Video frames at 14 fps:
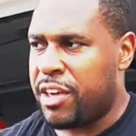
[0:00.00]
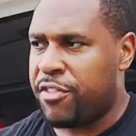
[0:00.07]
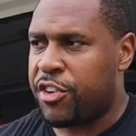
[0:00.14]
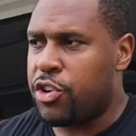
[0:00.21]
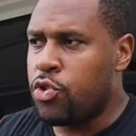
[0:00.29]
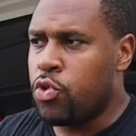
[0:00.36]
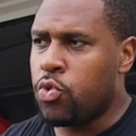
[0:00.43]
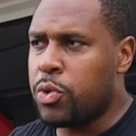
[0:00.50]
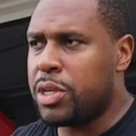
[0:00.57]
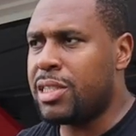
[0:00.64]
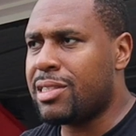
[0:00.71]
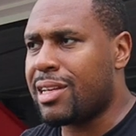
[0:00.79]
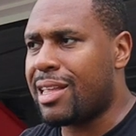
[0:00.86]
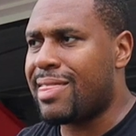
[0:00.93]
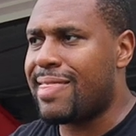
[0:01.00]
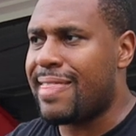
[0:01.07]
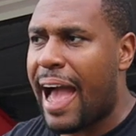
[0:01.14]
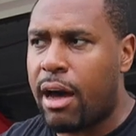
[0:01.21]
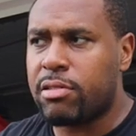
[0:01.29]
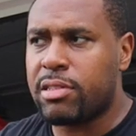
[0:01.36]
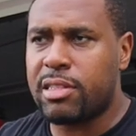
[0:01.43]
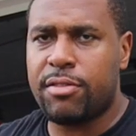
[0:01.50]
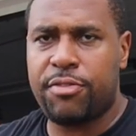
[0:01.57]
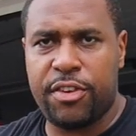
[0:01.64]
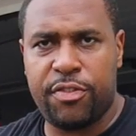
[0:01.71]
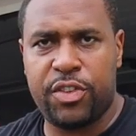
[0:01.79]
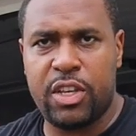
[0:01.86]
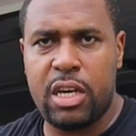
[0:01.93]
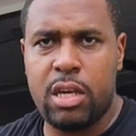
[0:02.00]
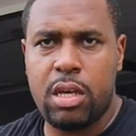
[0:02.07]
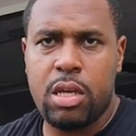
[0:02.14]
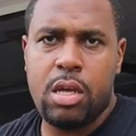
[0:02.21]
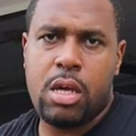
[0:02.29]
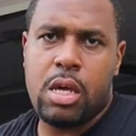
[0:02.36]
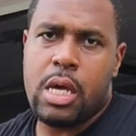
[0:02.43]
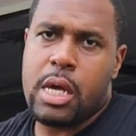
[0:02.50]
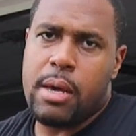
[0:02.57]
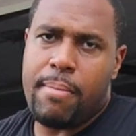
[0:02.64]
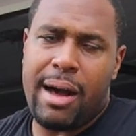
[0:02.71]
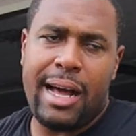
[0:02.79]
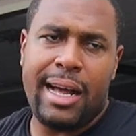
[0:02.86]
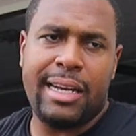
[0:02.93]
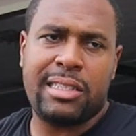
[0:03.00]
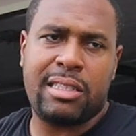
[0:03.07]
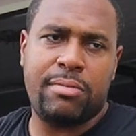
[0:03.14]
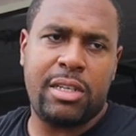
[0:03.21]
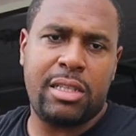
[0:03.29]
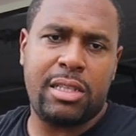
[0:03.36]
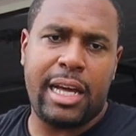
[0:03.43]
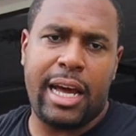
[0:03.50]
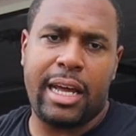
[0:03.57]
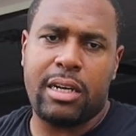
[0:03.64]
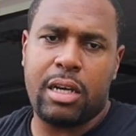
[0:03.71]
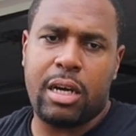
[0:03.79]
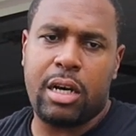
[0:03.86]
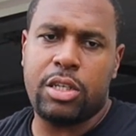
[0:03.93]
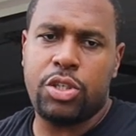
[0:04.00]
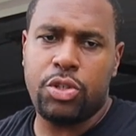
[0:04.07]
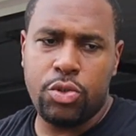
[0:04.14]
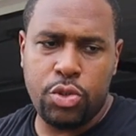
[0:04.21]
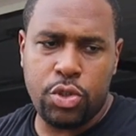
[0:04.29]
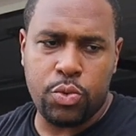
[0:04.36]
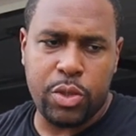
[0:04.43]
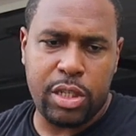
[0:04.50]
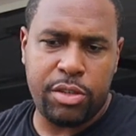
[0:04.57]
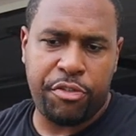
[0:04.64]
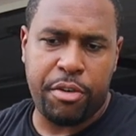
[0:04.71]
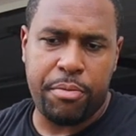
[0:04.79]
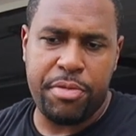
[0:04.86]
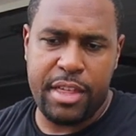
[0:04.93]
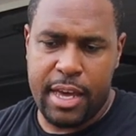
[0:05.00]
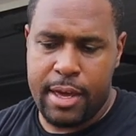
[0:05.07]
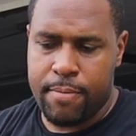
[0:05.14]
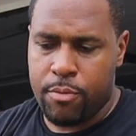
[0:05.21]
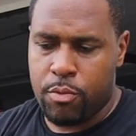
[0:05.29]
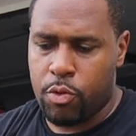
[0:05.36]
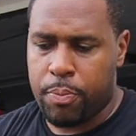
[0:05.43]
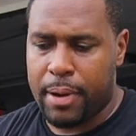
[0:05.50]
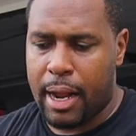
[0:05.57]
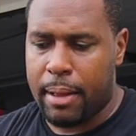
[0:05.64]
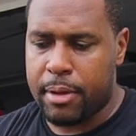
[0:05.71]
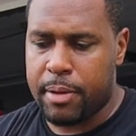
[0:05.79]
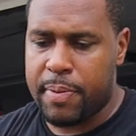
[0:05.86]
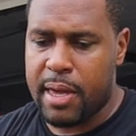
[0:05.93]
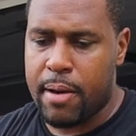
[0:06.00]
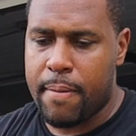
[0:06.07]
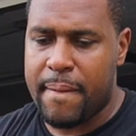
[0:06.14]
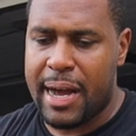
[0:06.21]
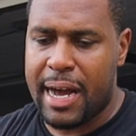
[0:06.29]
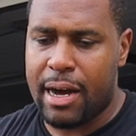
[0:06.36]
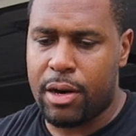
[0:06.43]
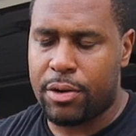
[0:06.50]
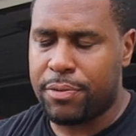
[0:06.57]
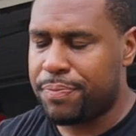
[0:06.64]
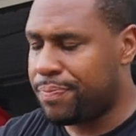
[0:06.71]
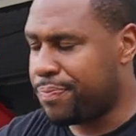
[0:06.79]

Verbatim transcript: If a new one is $1,050, my estimate that a used one from them will probably be about